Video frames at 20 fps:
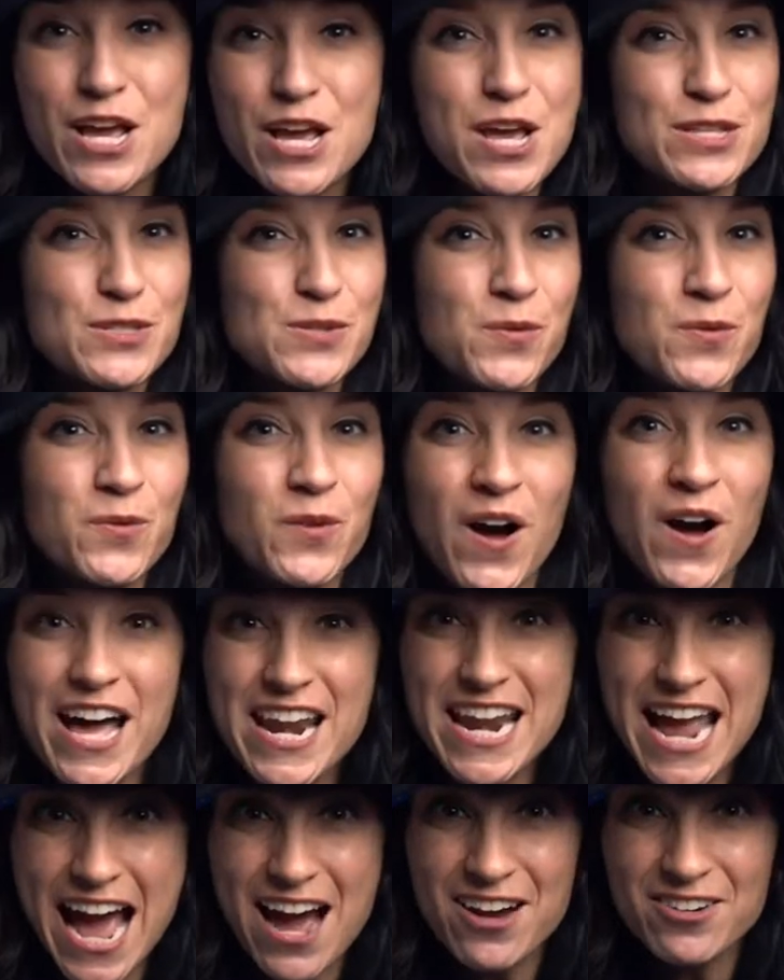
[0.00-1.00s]
It's one
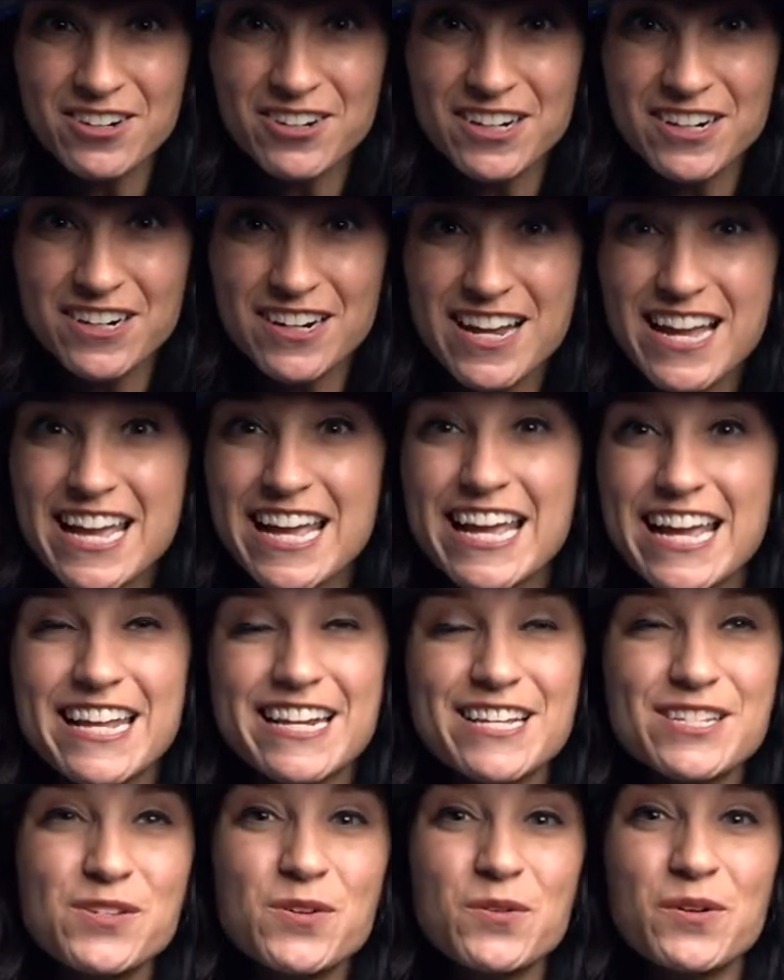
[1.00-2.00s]
hour. It
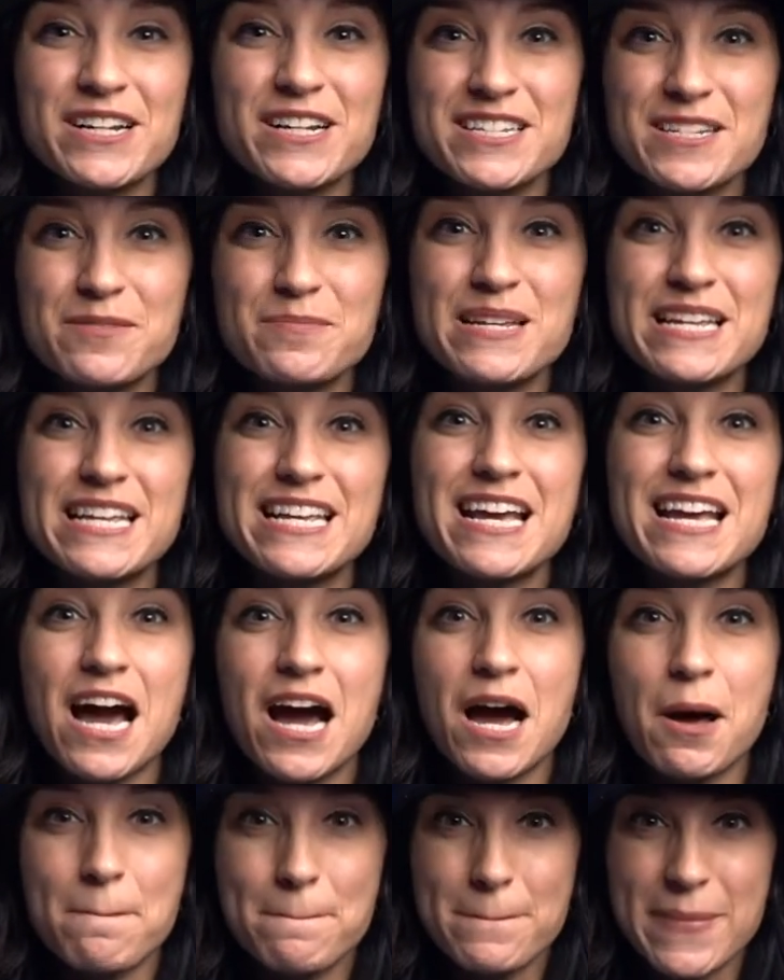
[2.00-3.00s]
is going to be
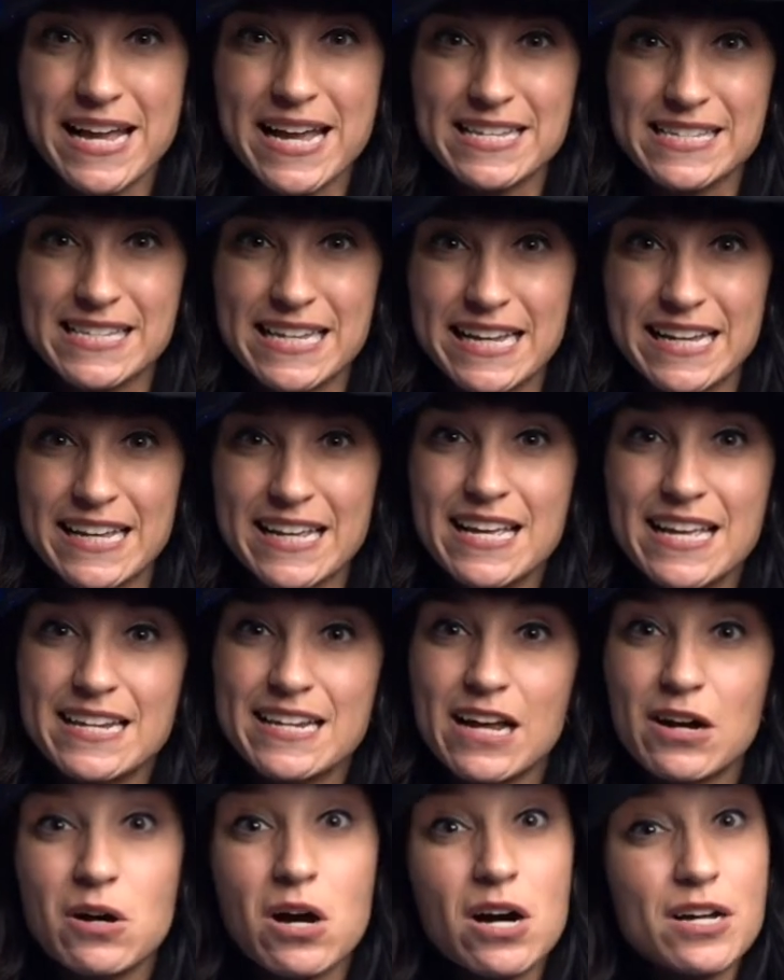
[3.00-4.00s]
amazing.
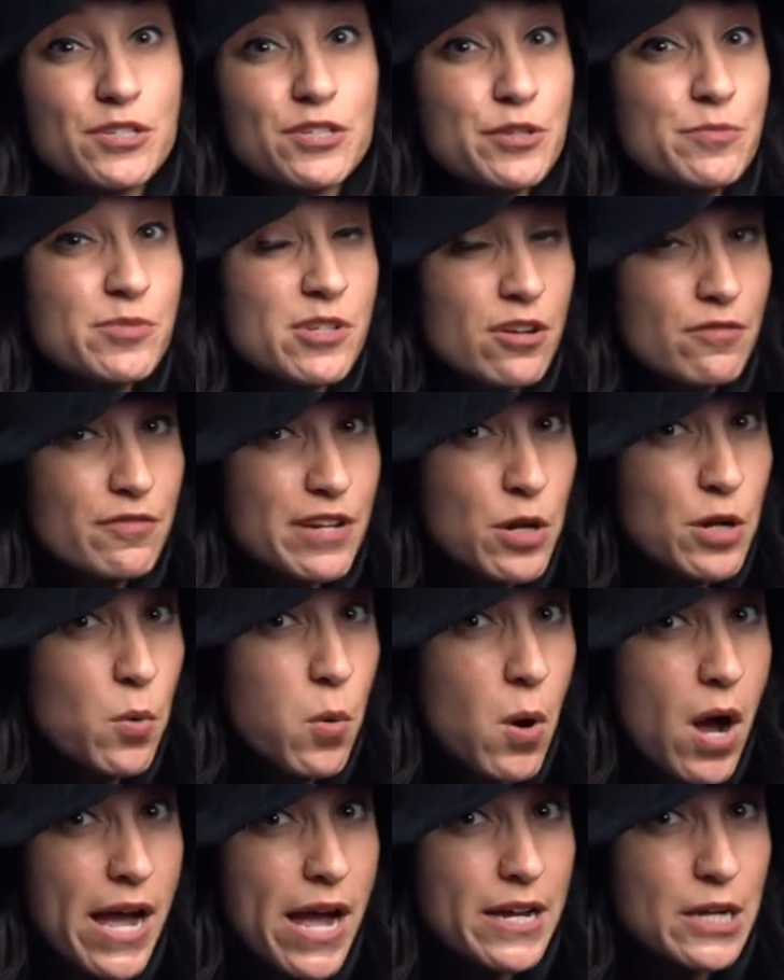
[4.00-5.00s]
Now, costumes aren't
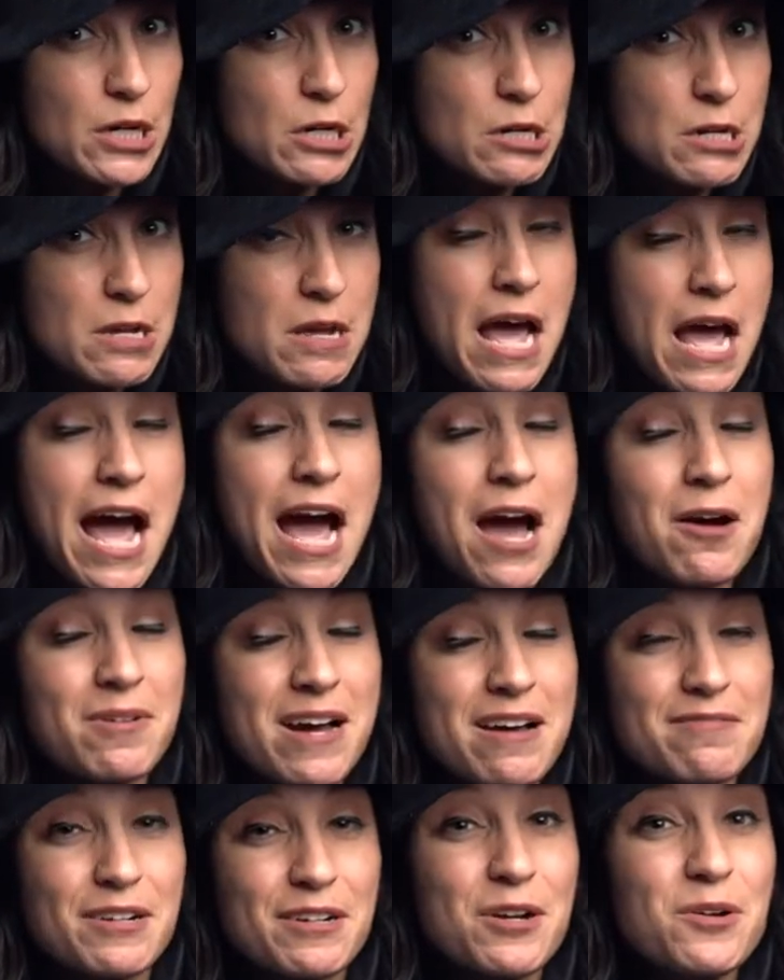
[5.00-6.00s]
required.
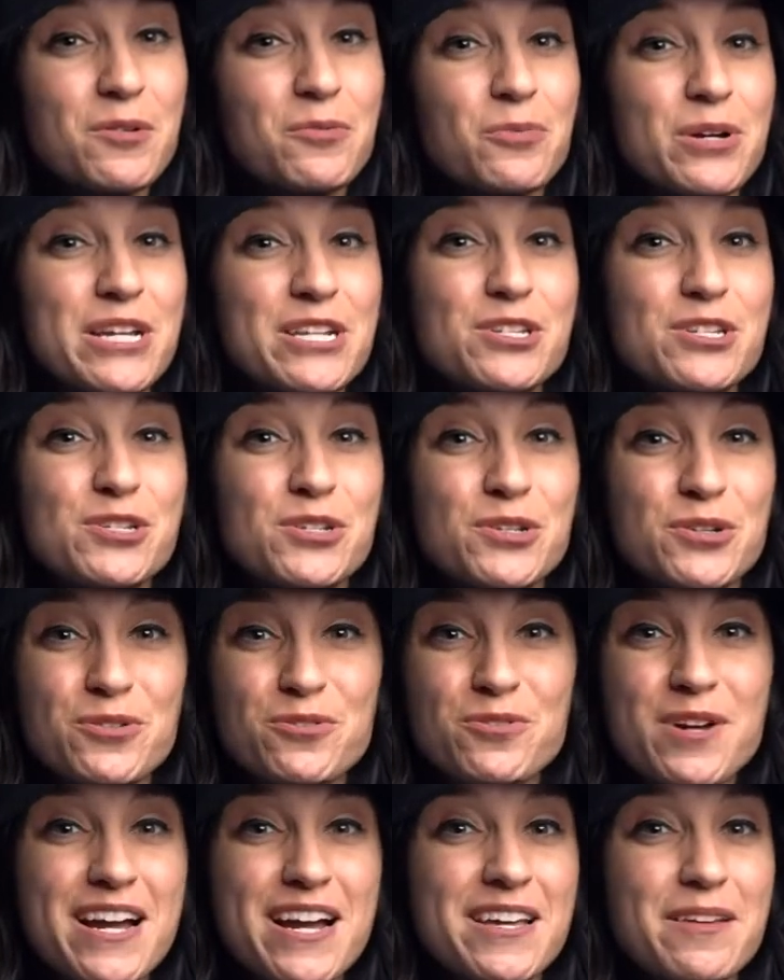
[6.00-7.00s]
However, we do
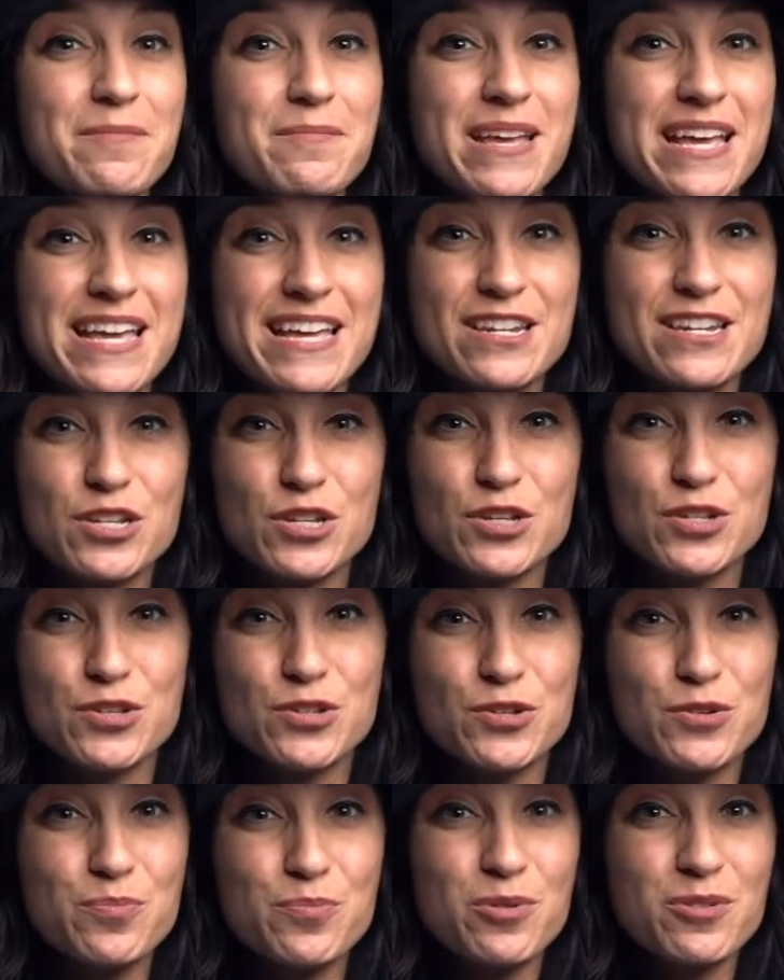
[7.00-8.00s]
recommend
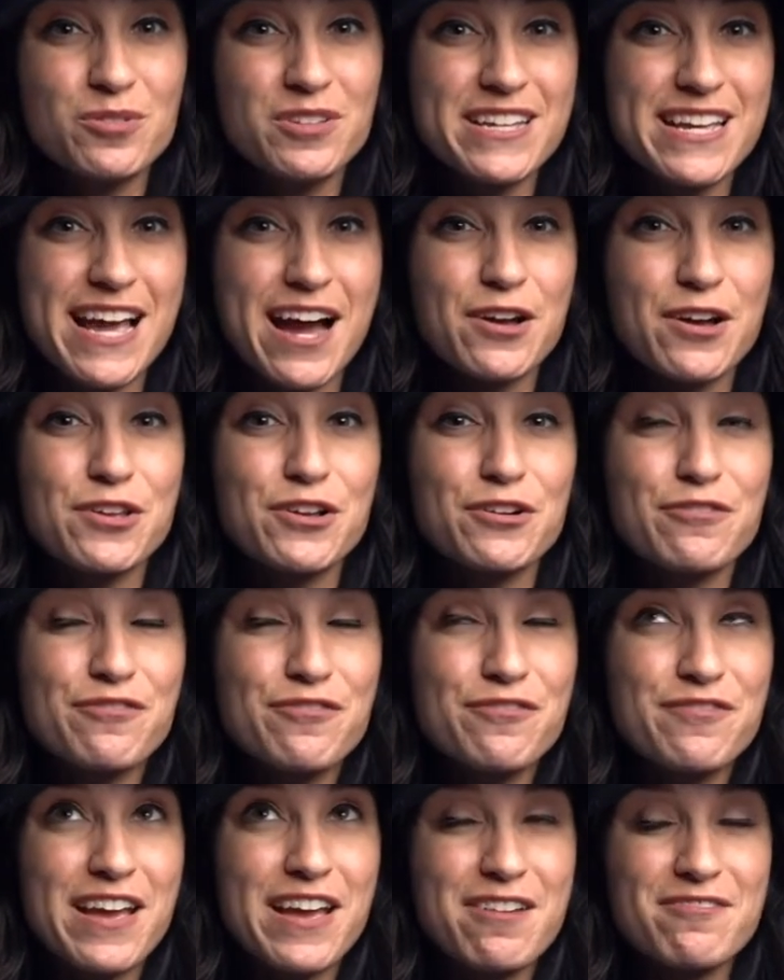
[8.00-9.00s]
you pulling out your
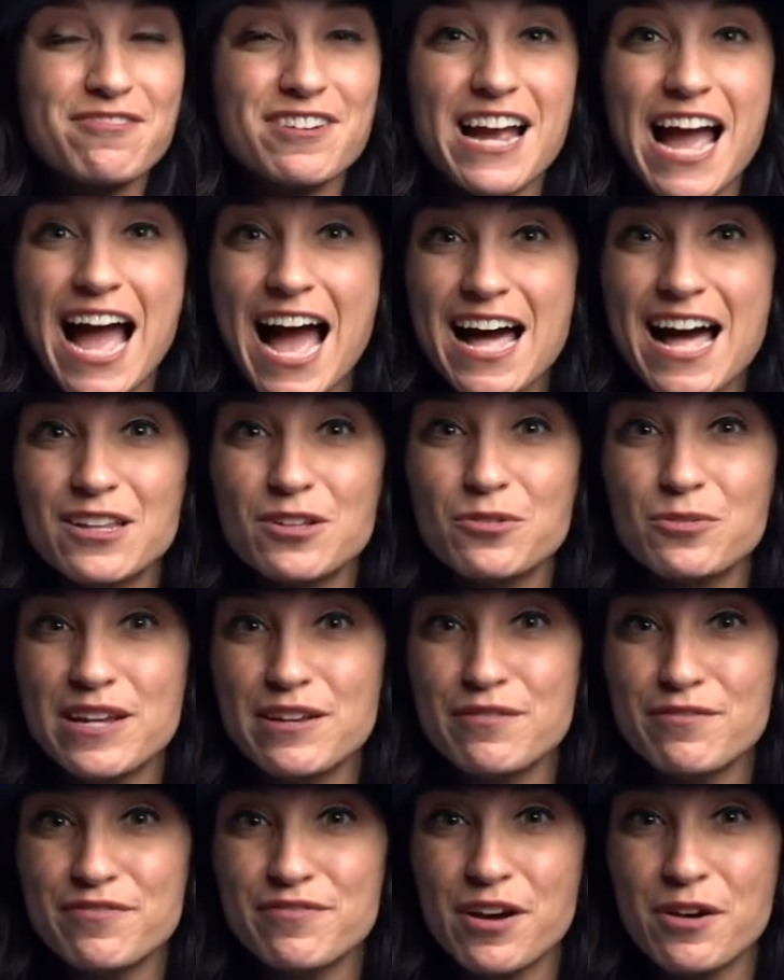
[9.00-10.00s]
favorite Halloween
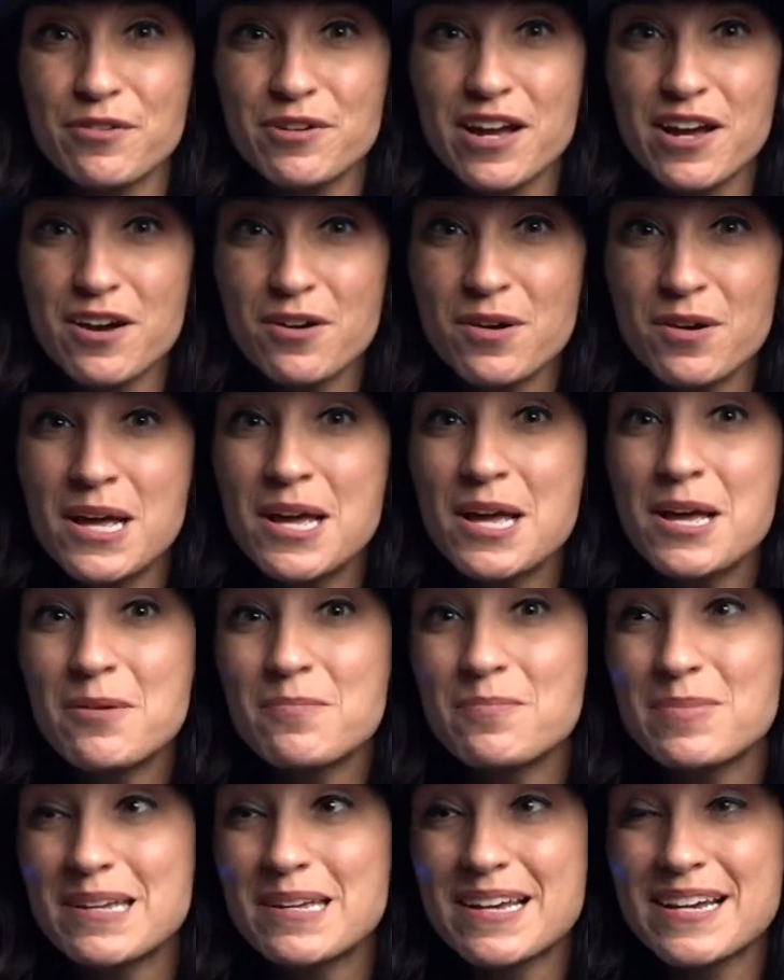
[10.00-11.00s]
photo
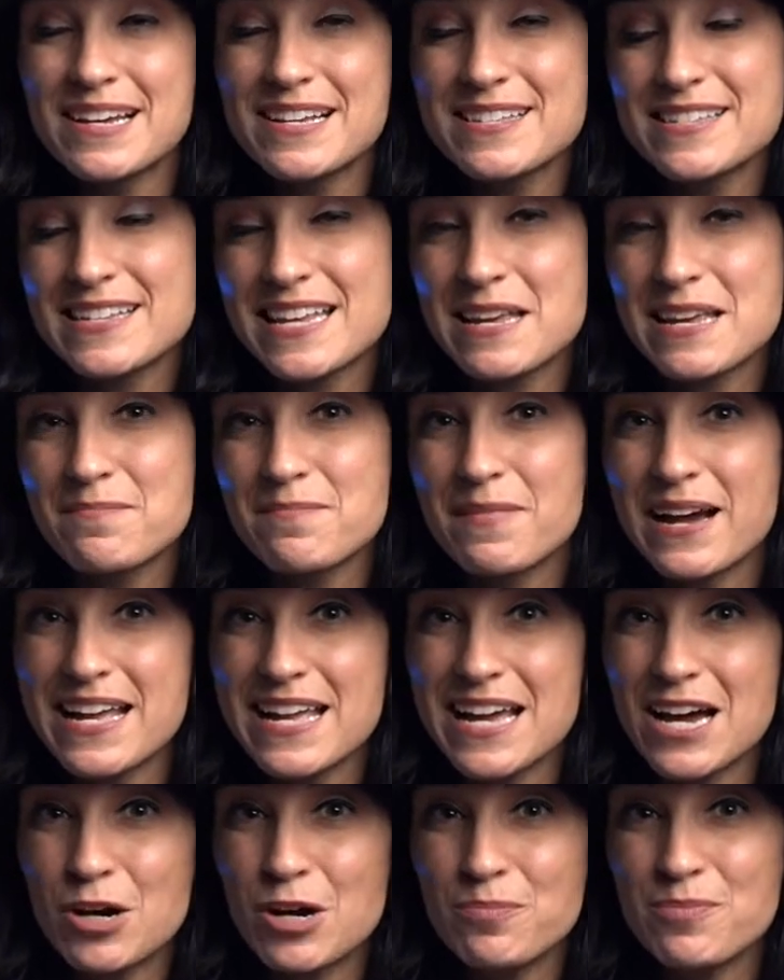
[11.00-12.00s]
because it might
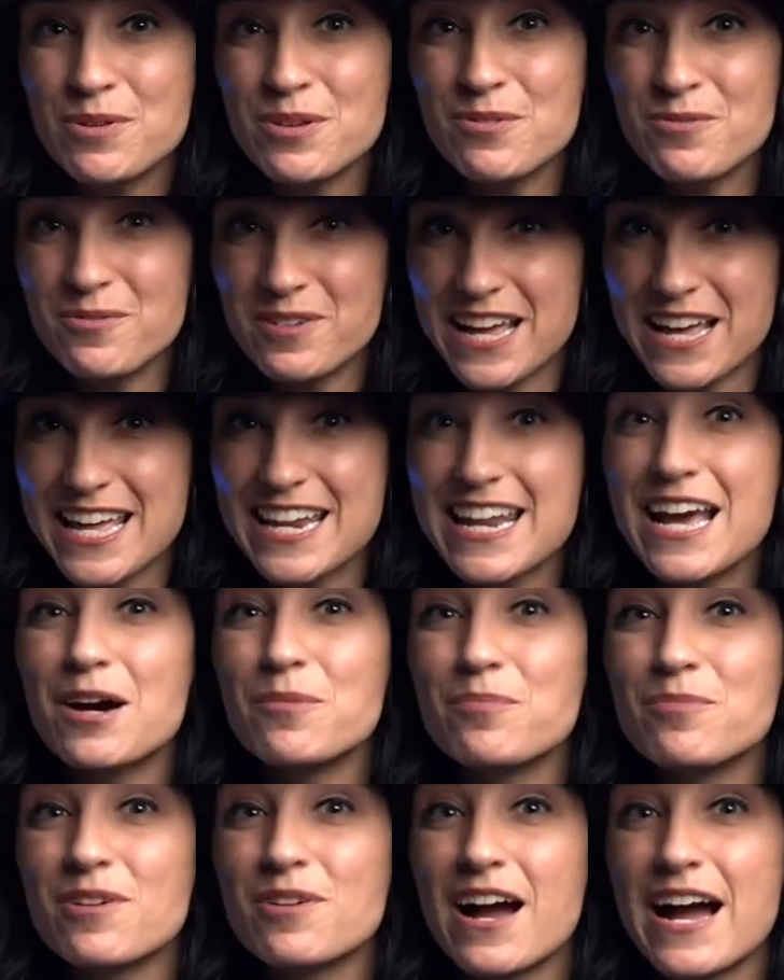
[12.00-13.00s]
help you win a
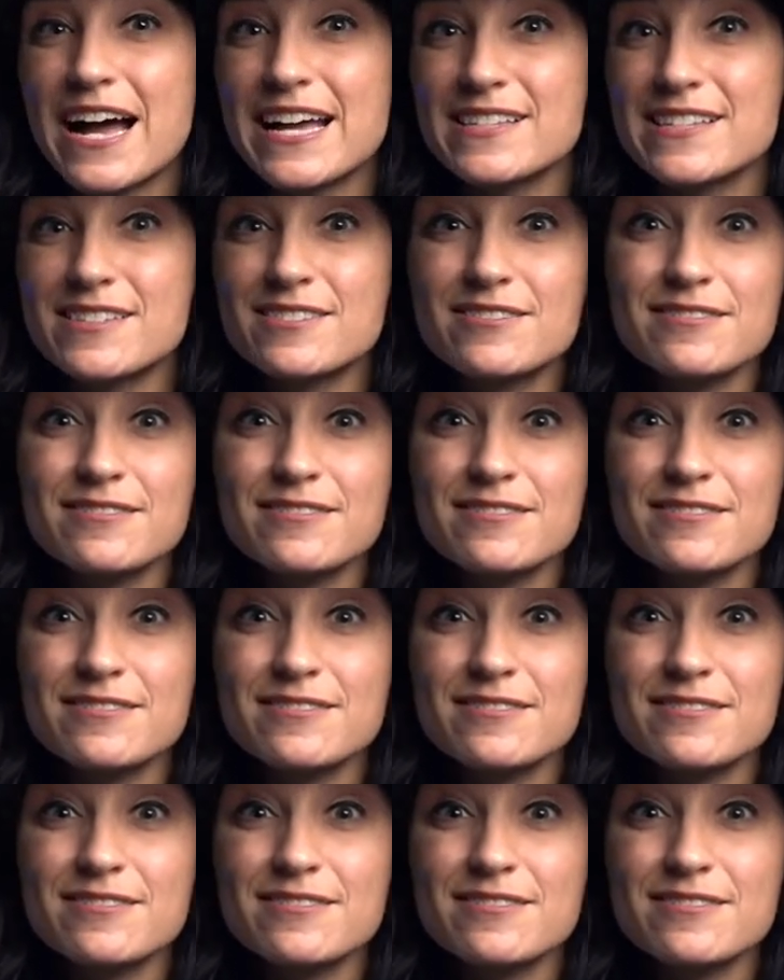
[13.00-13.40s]
prize.